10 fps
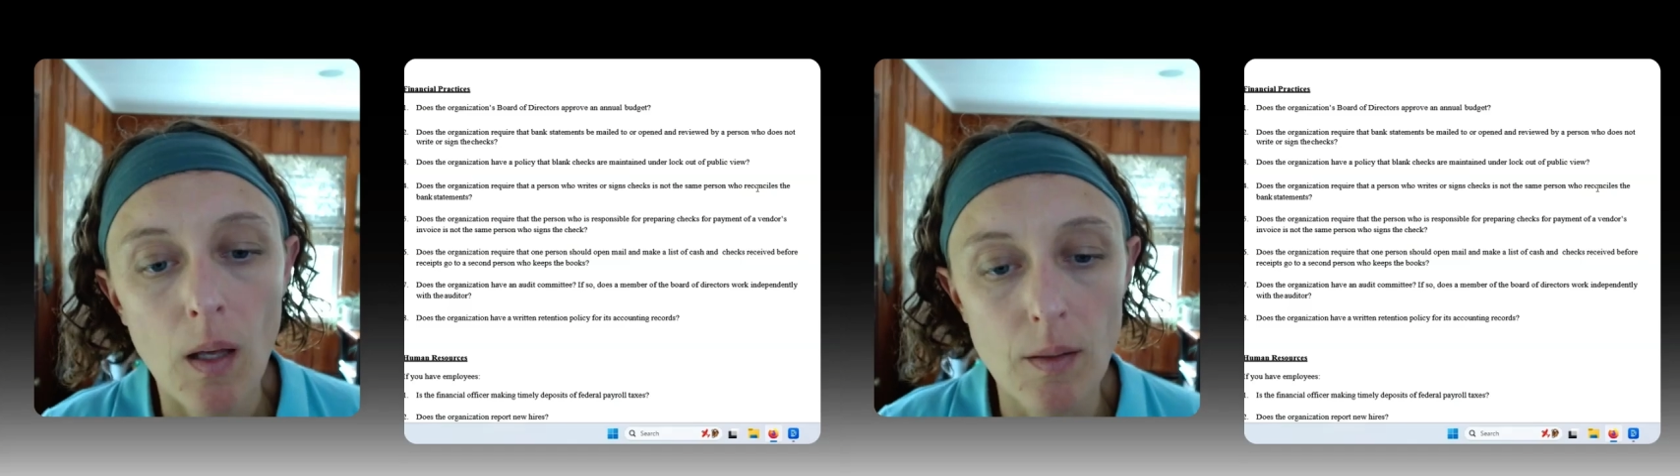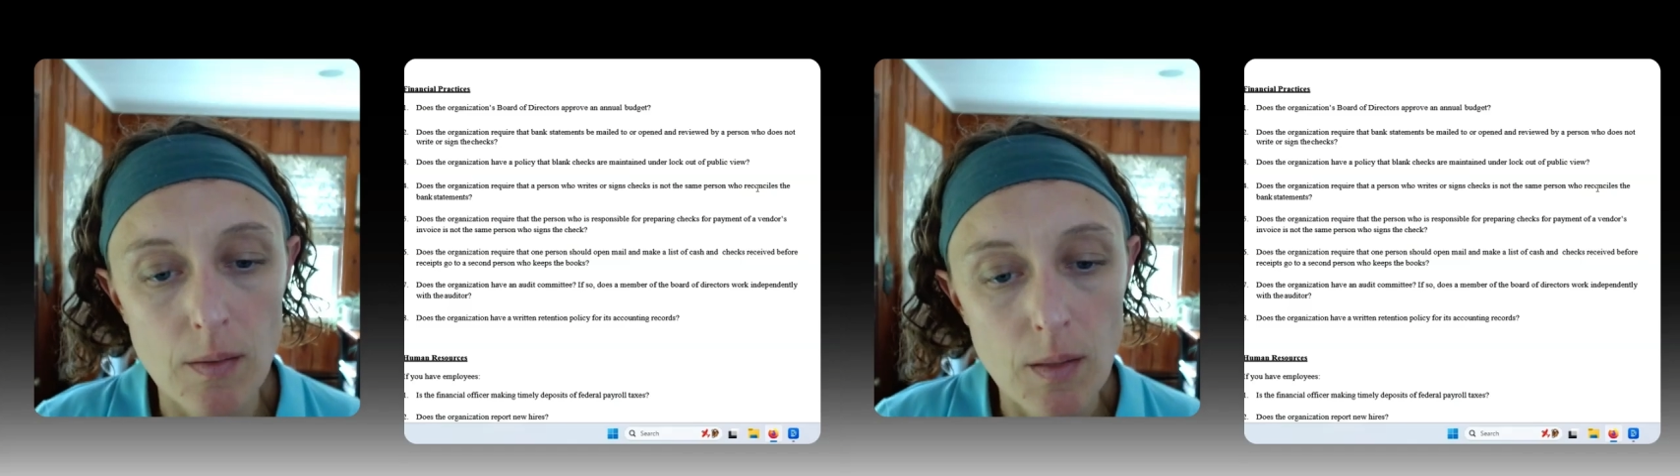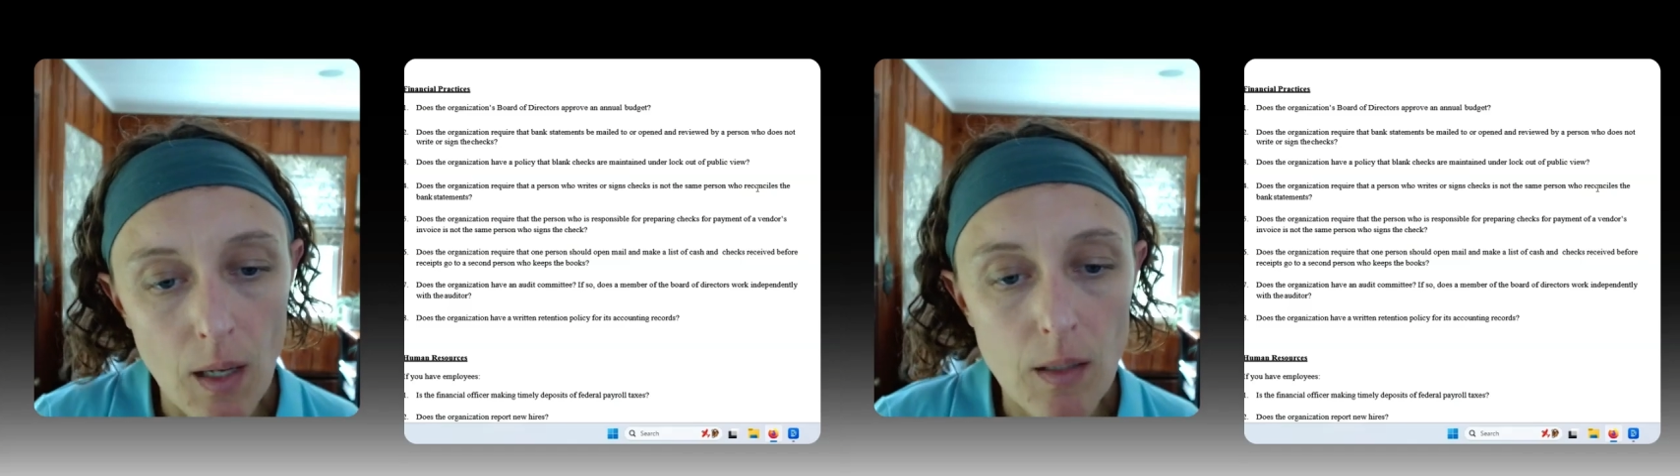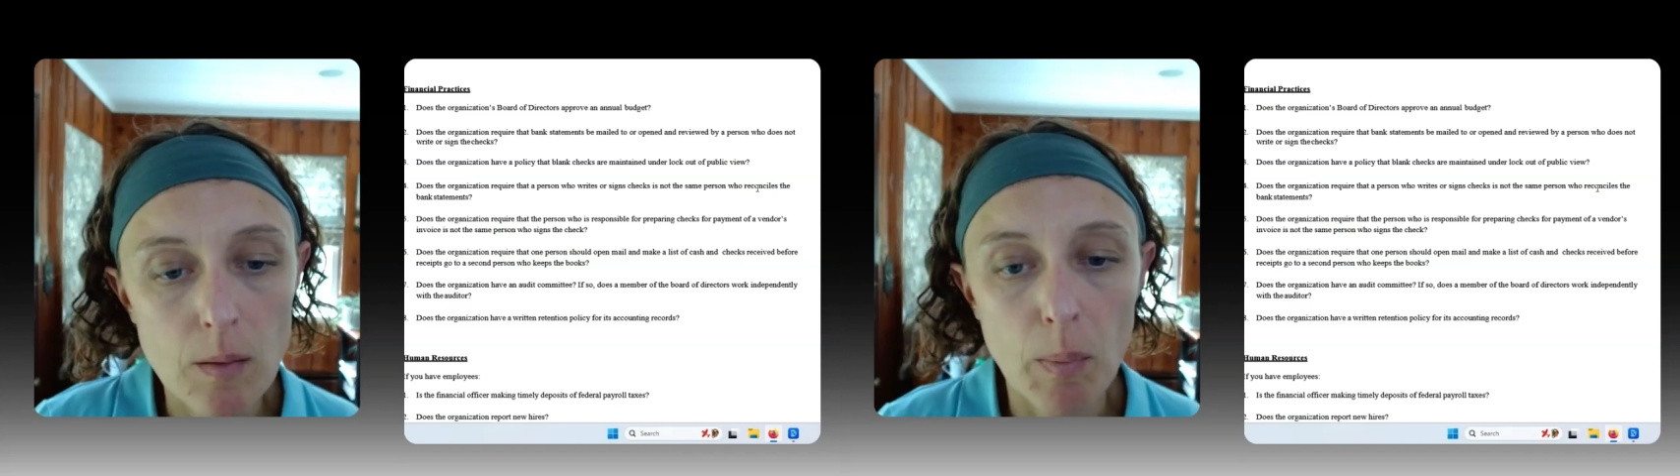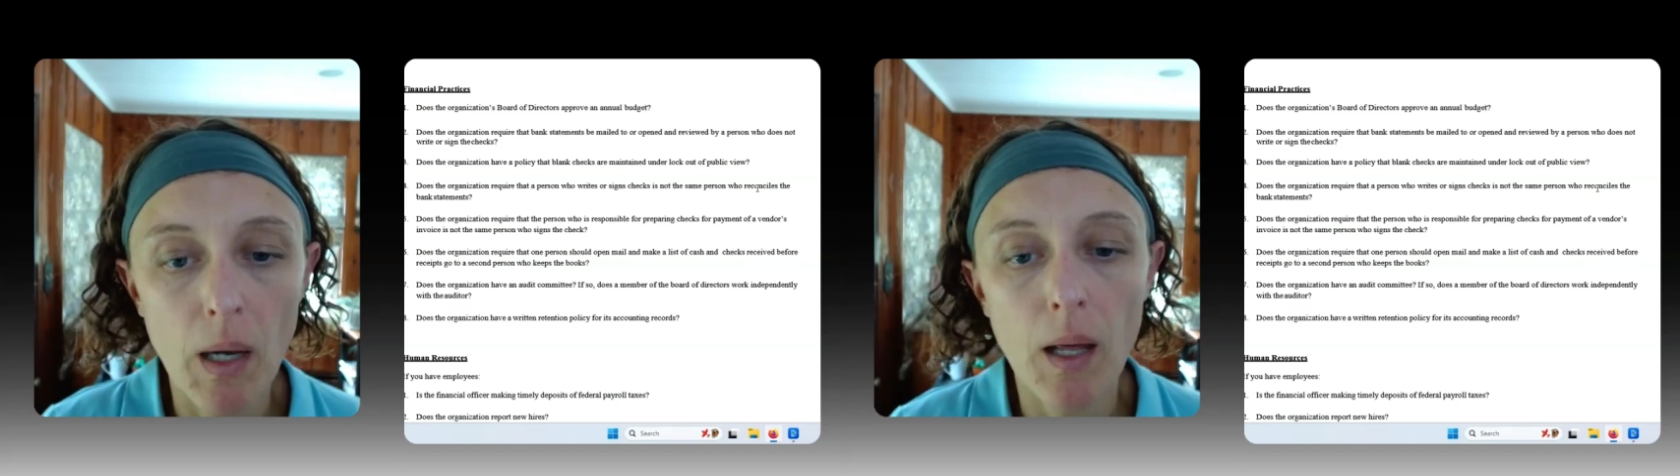
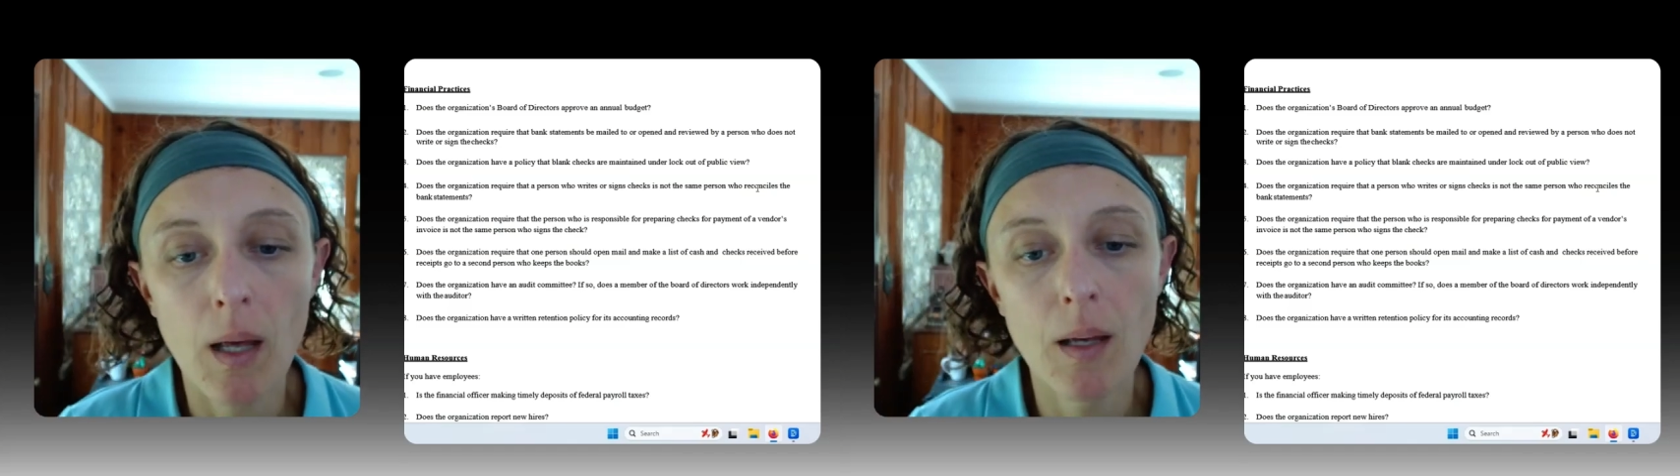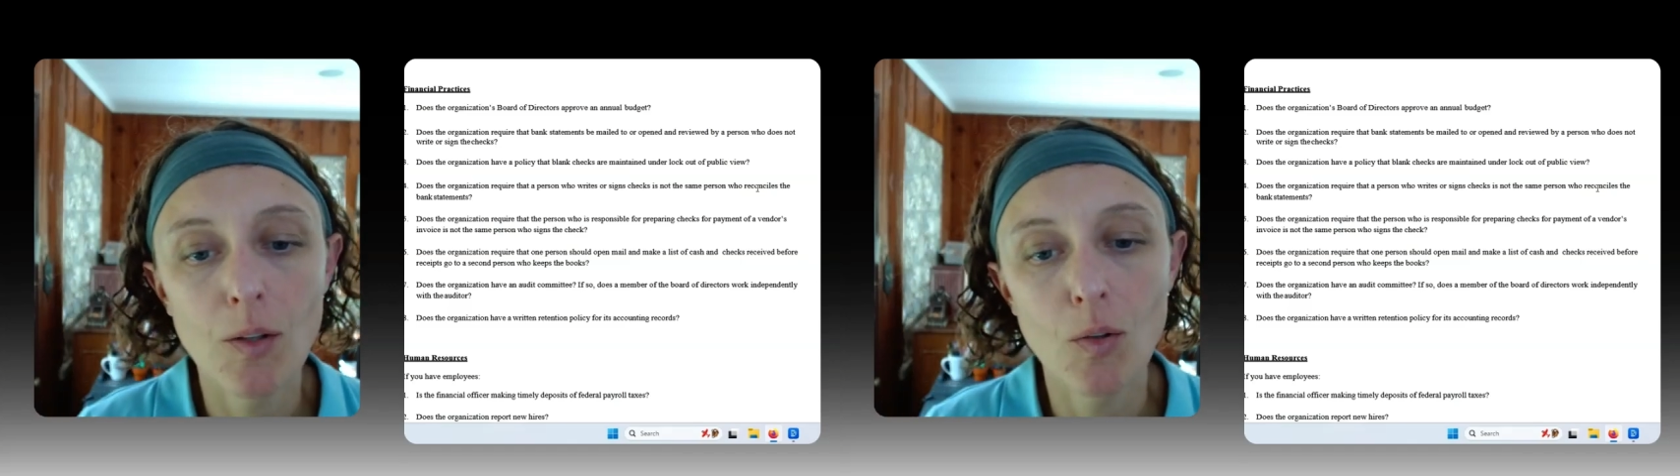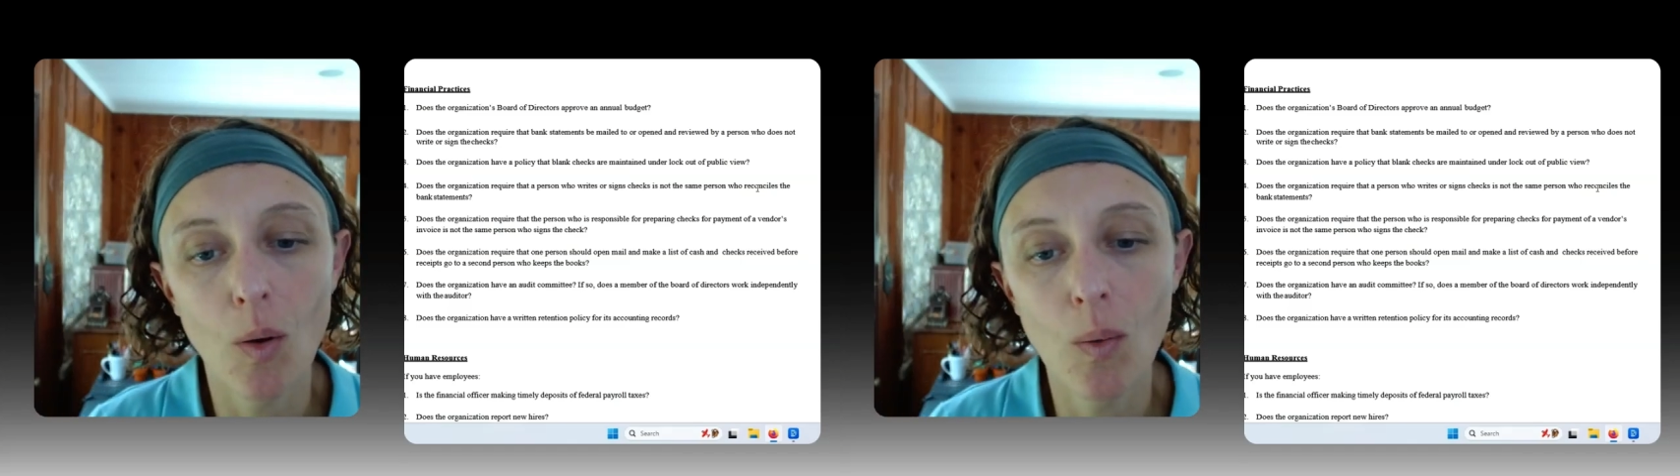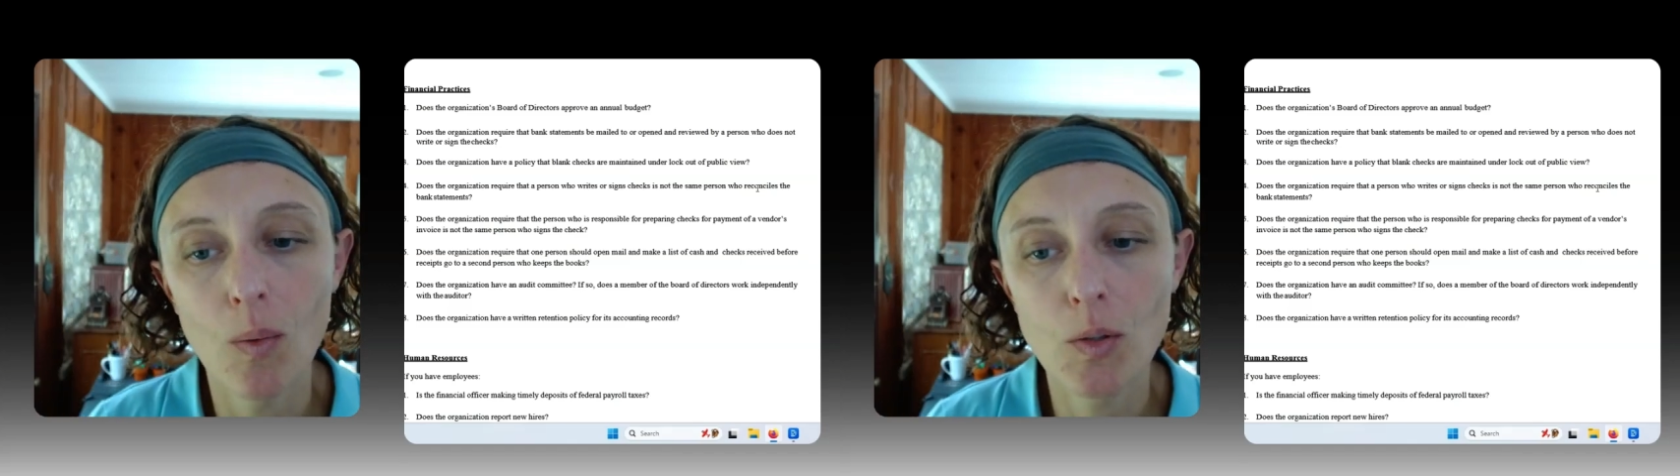dishonest, but you don't